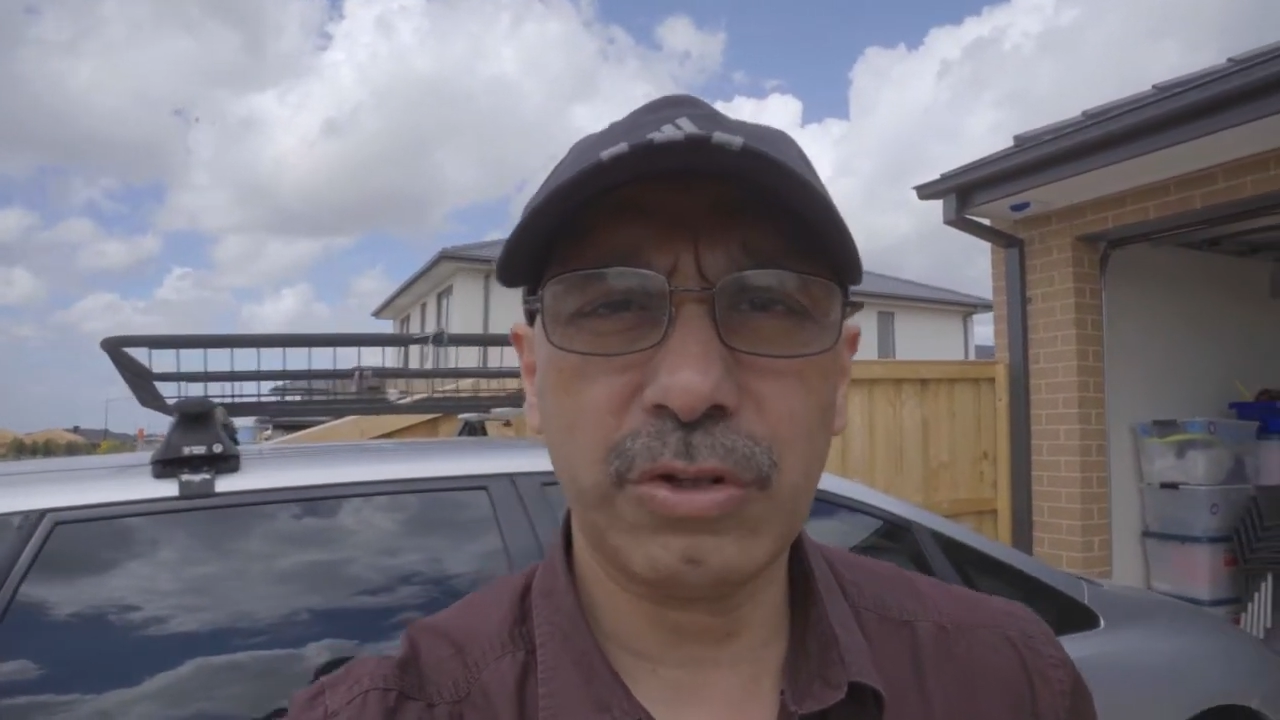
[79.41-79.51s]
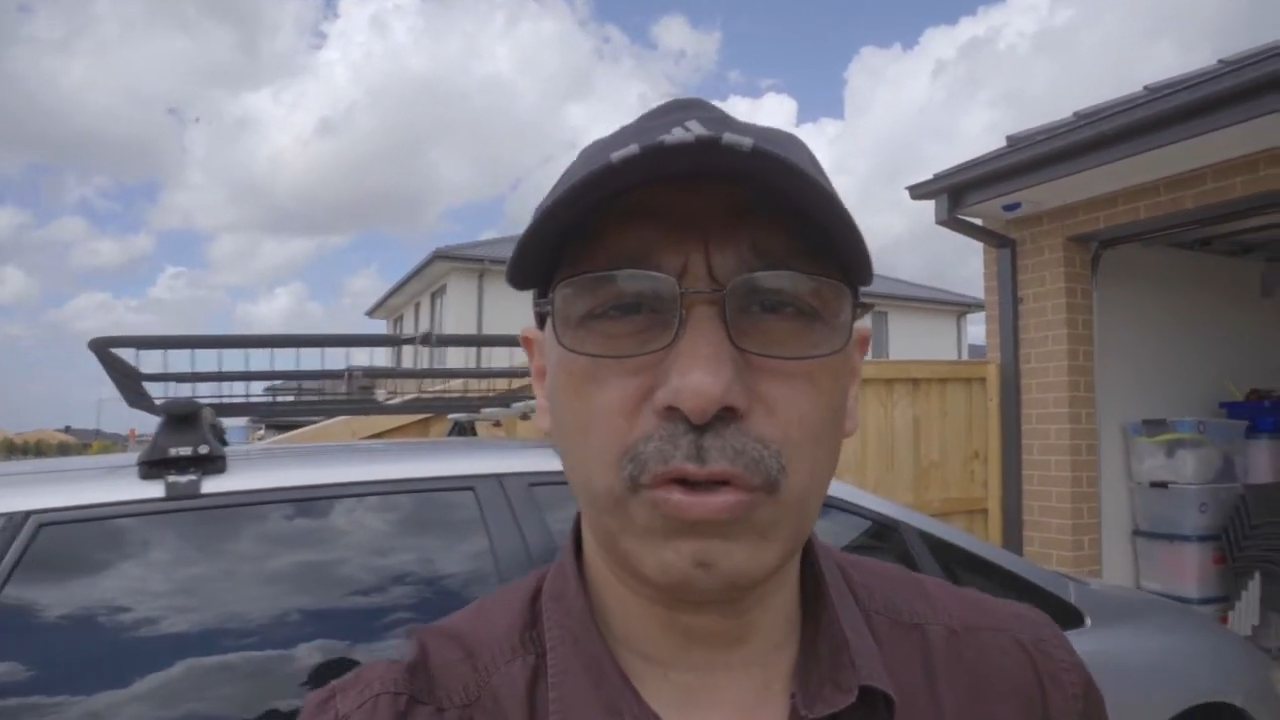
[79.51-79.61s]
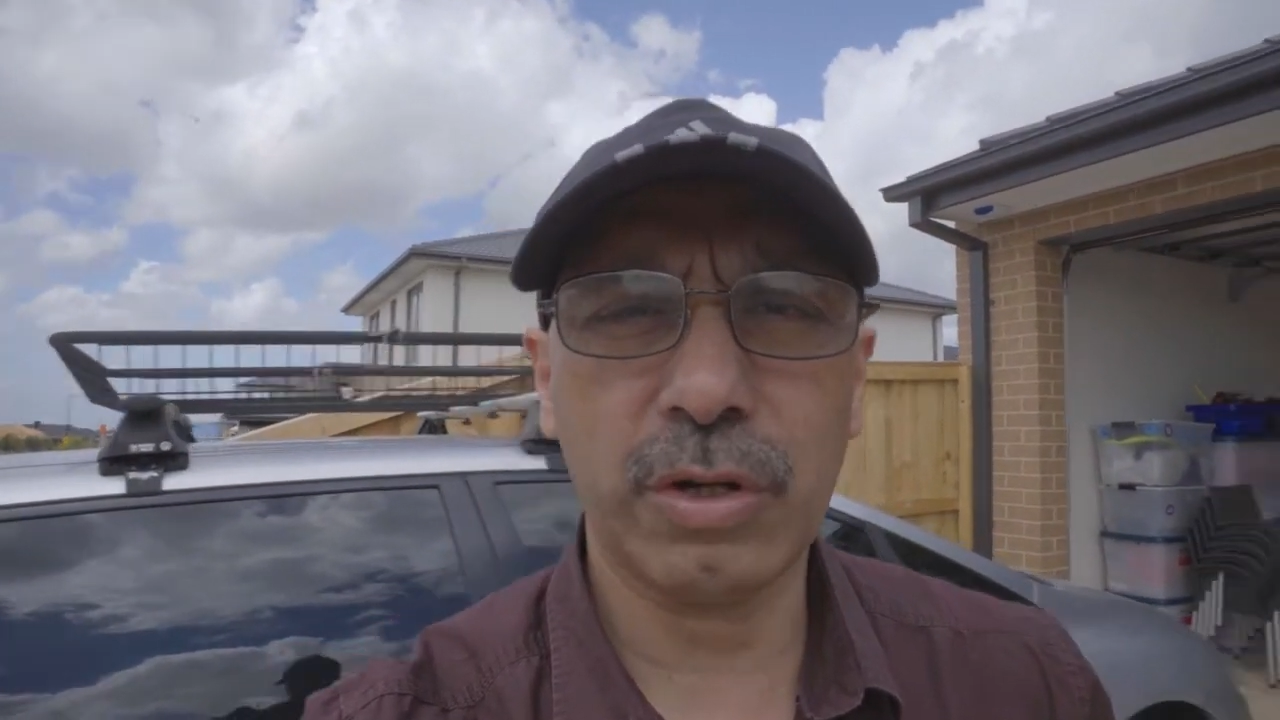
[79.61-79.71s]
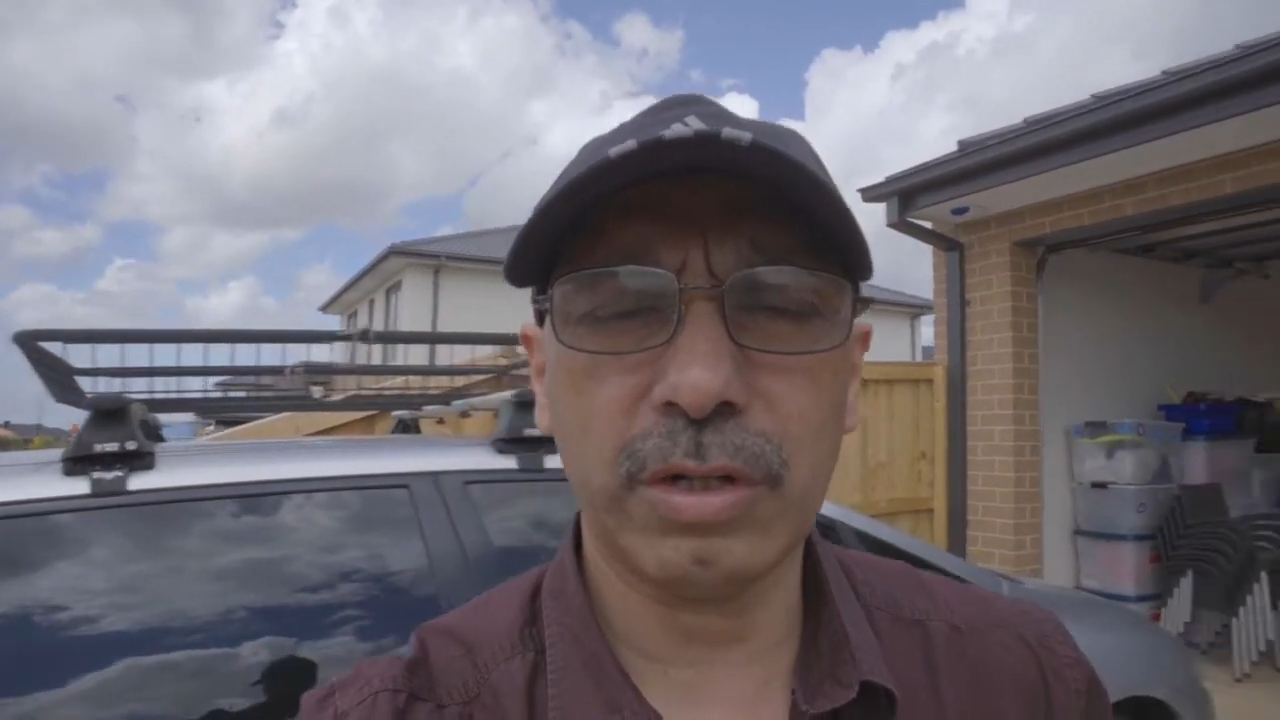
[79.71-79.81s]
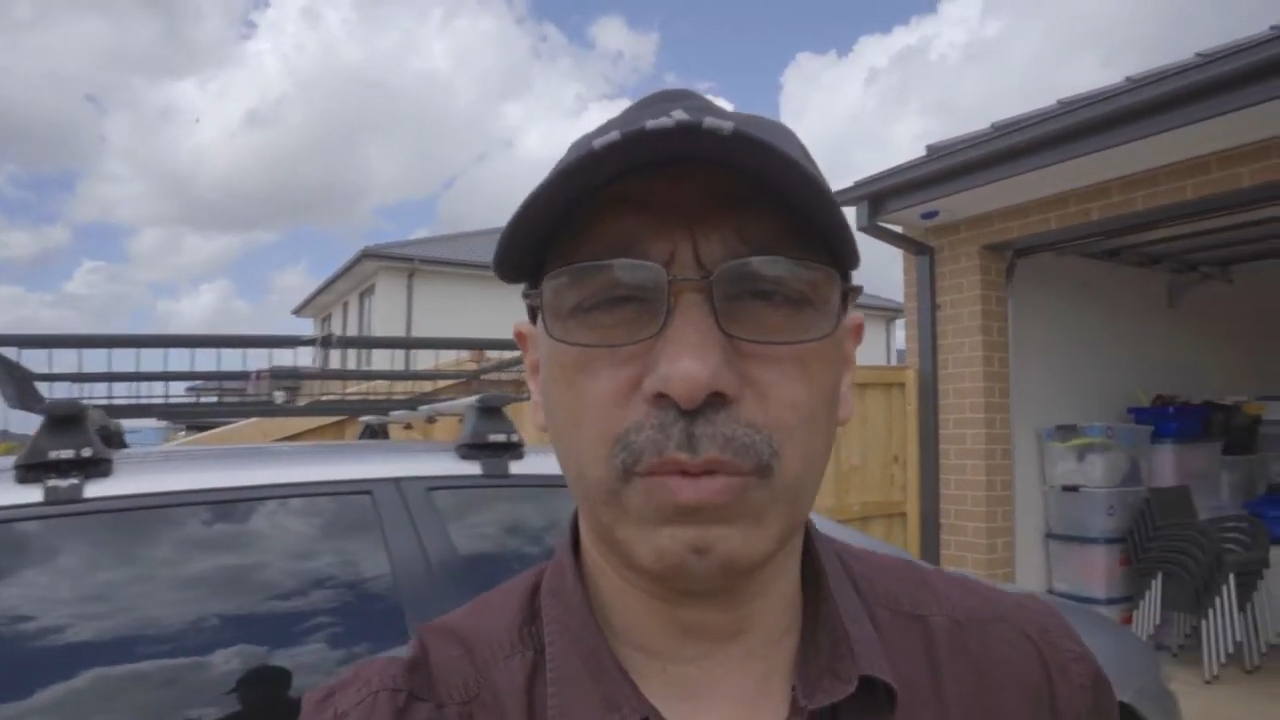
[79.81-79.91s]

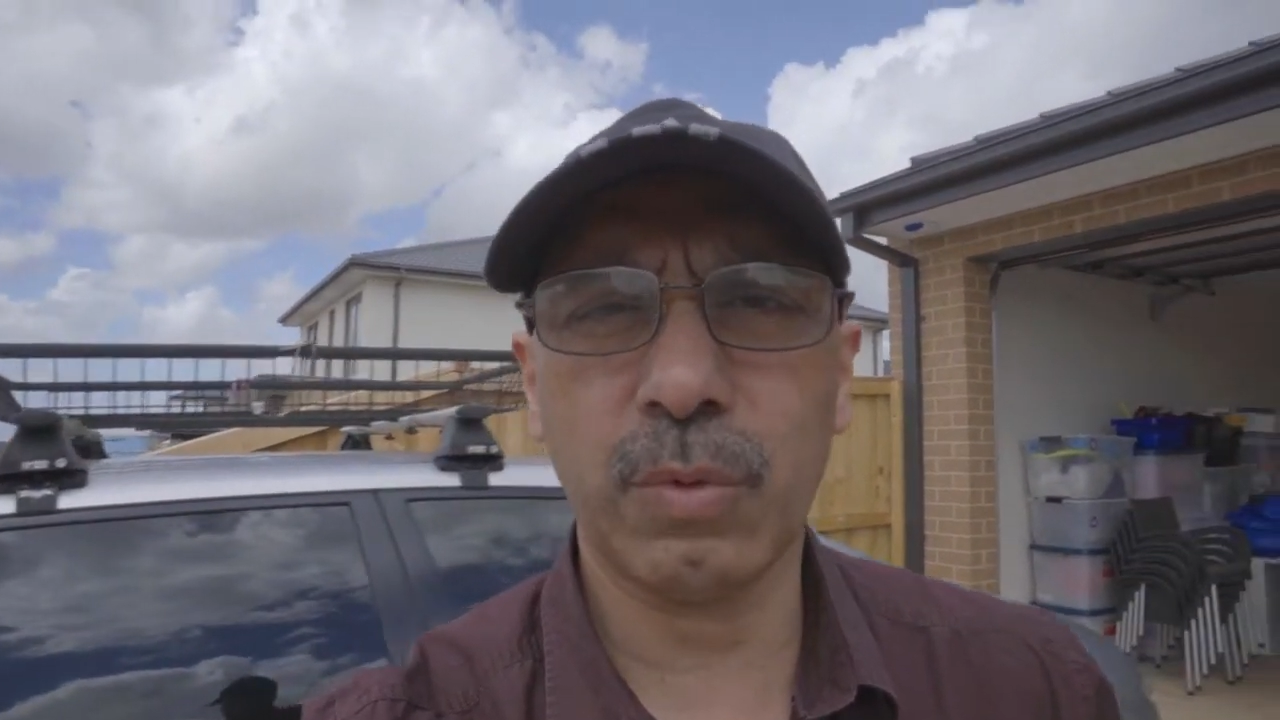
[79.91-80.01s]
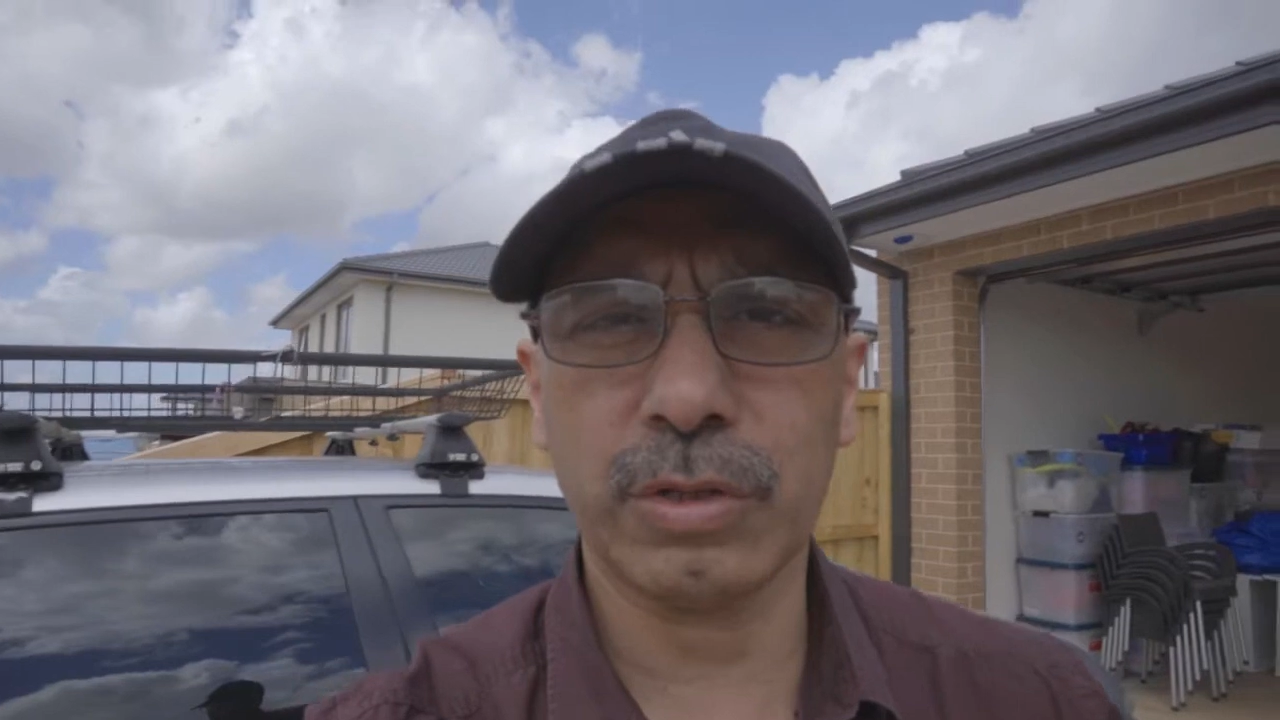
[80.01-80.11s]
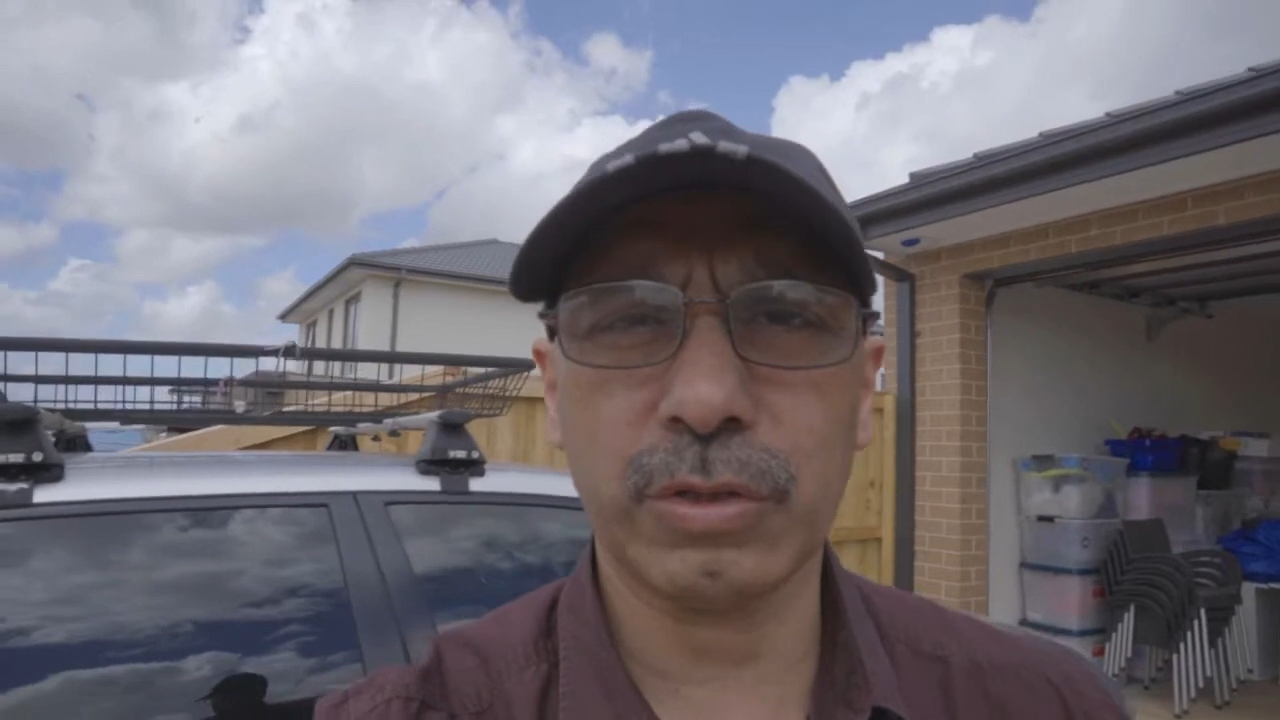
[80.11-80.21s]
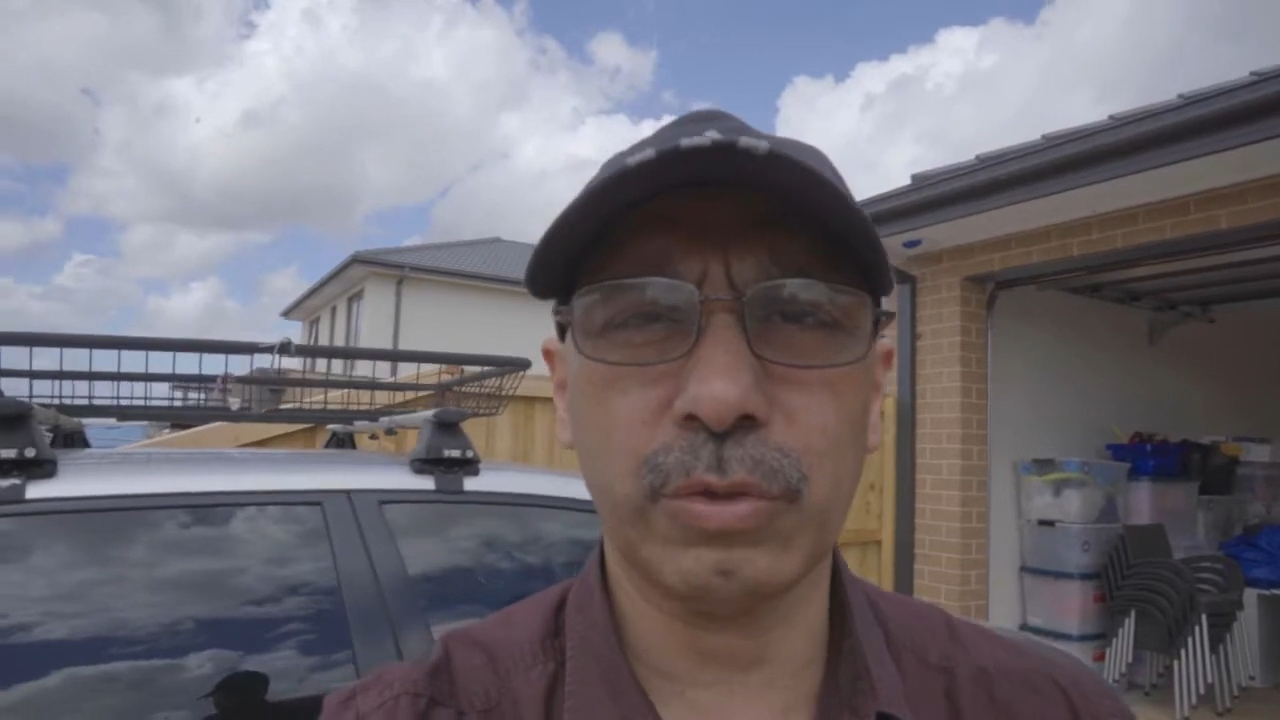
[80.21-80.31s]
trawler was